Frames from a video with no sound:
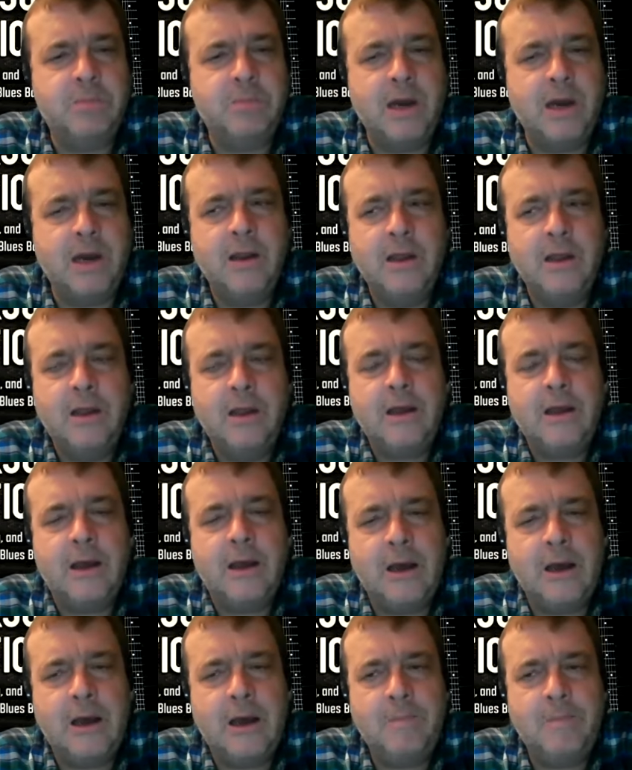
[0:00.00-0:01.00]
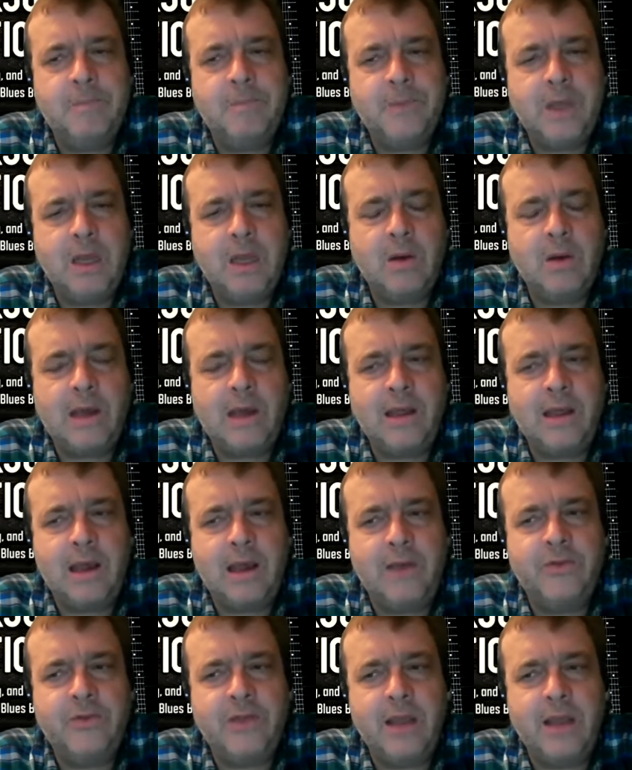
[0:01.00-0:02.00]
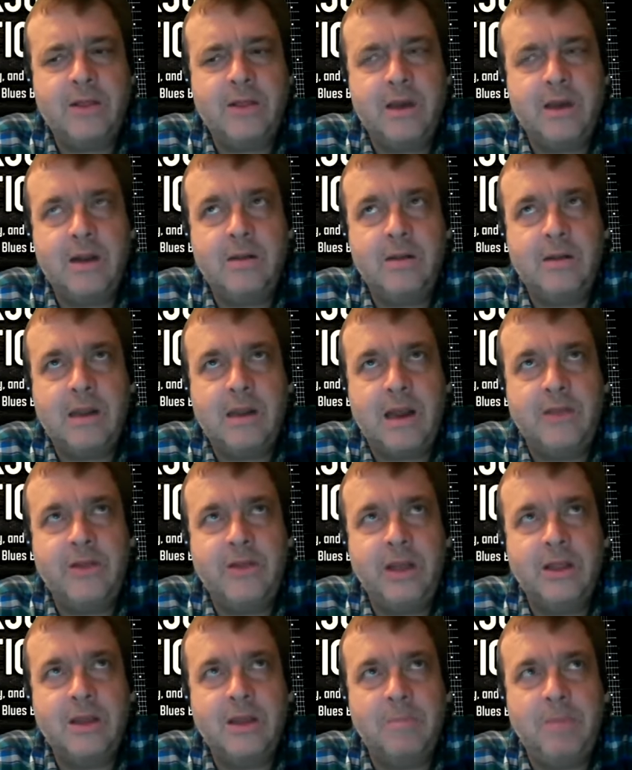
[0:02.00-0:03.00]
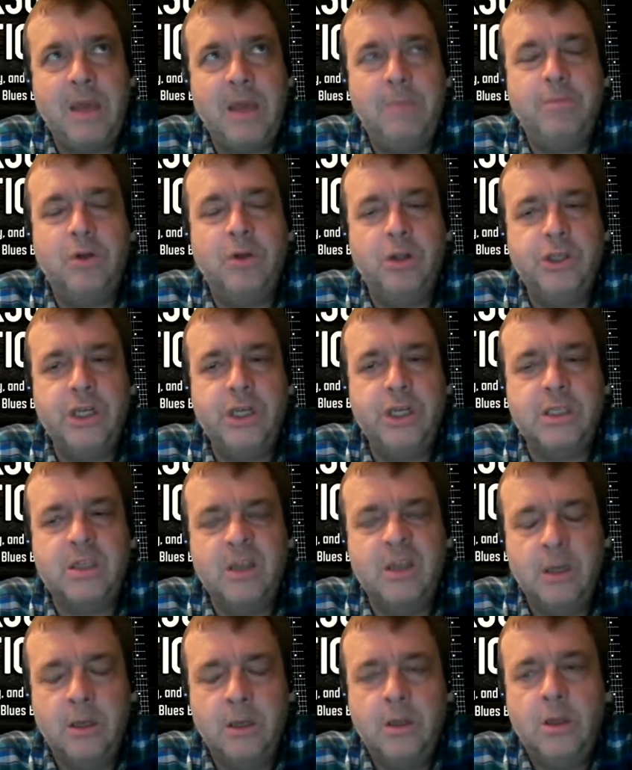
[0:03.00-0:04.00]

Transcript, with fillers: But um, you know, I, I think that I think that people just